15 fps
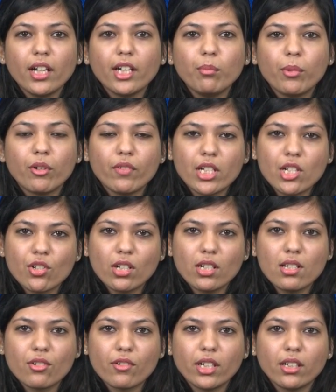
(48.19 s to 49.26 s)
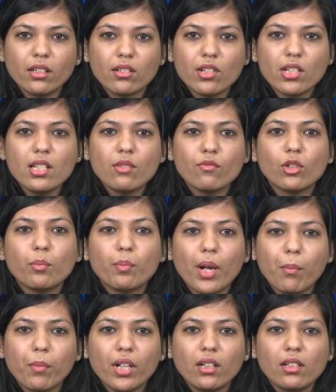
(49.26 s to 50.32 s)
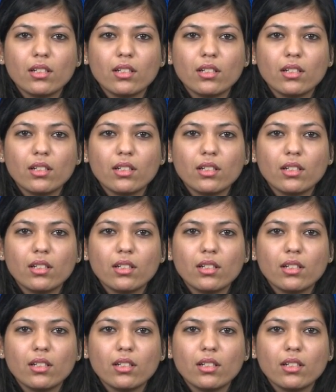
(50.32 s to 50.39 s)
and prevention strategies for peptic